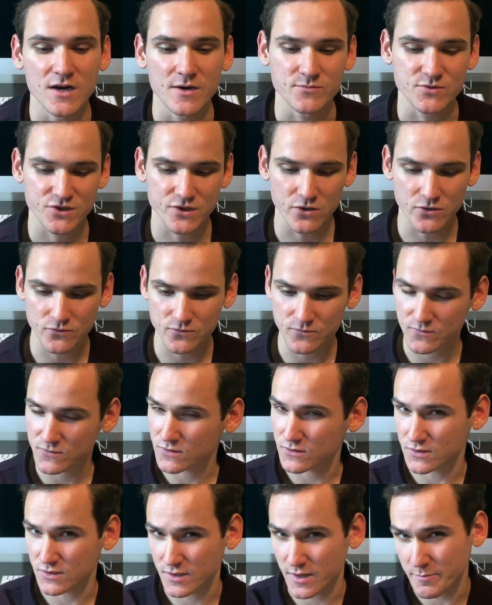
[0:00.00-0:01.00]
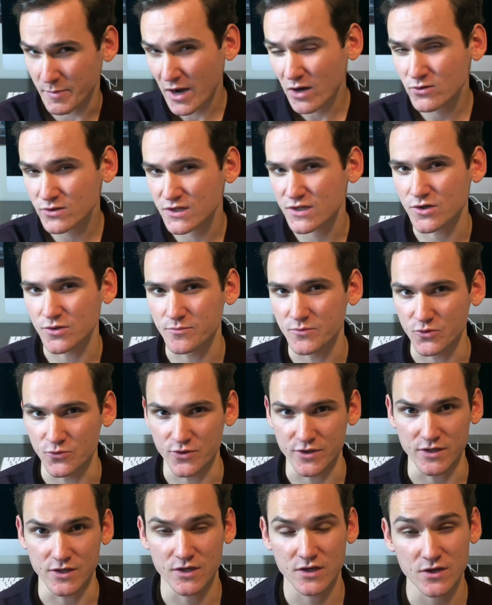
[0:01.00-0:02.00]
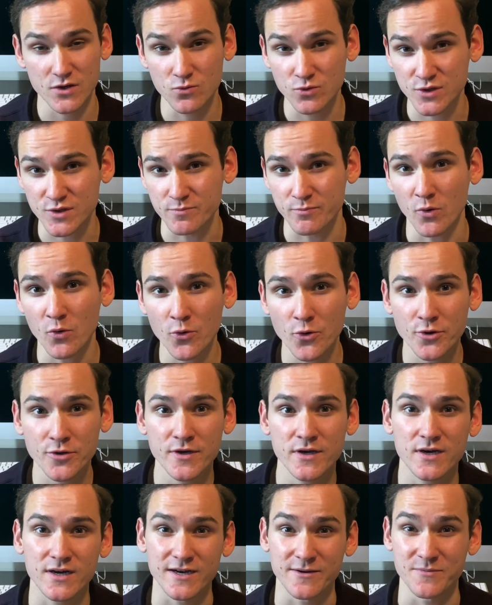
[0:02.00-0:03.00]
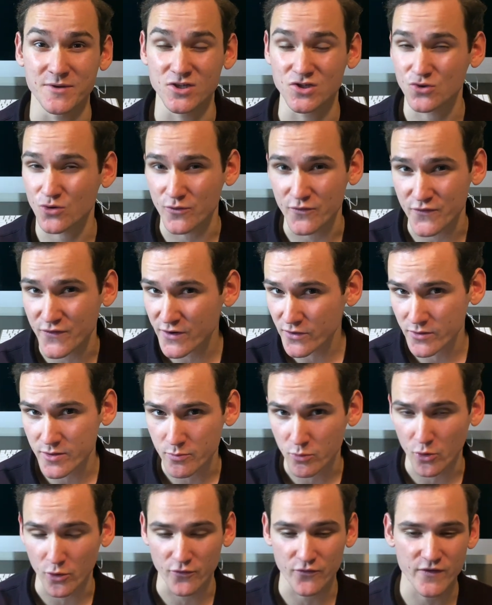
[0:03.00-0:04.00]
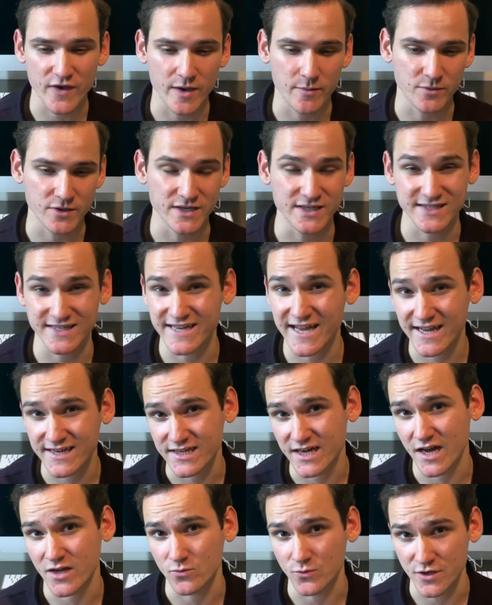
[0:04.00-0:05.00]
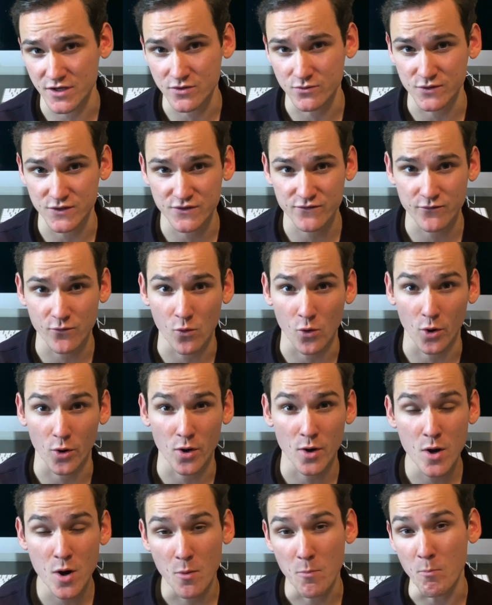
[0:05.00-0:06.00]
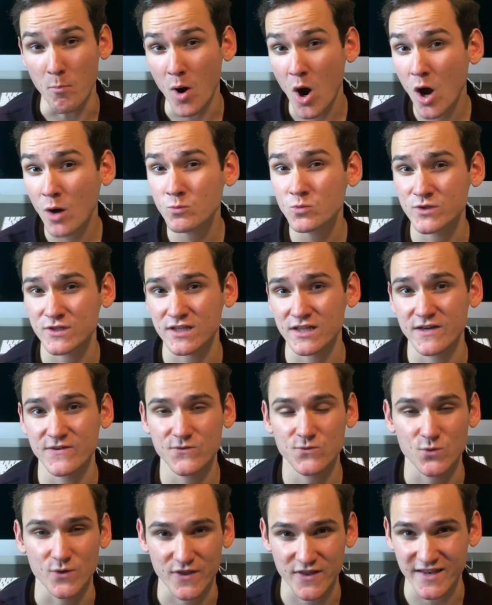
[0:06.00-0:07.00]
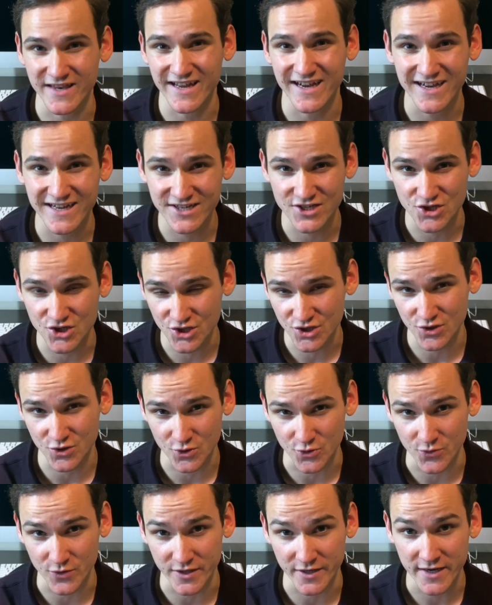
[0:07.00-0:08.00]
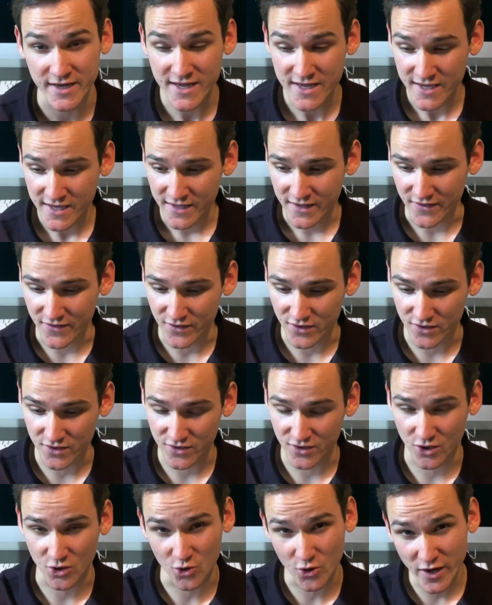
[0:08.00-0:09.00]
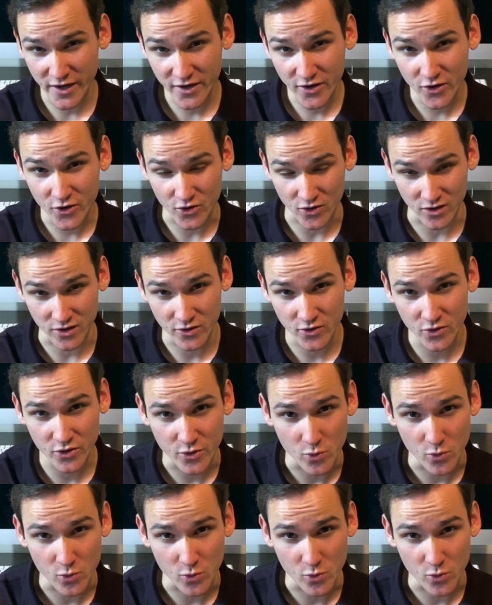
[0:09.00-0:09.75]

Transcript: So about D.L. Moody, he was born into a very poor family. His dad died when he was 4. Mom was left with 9 children. The creditor literally